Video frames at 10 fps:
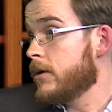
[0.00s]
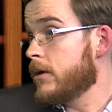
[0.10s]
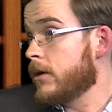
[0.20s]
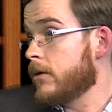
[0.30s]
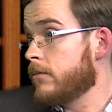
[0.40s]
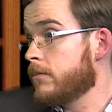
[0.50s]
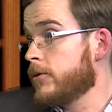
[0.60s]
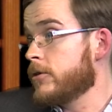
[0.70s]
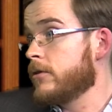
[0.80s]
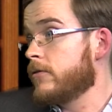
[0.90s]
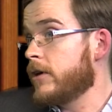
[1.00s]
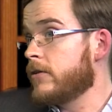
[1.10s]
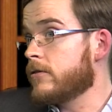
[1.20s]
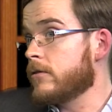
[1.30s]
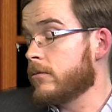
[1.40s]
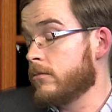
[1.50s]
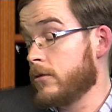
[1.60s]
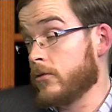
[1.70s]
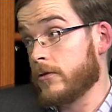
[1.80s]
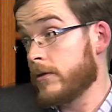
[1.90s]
Personal data under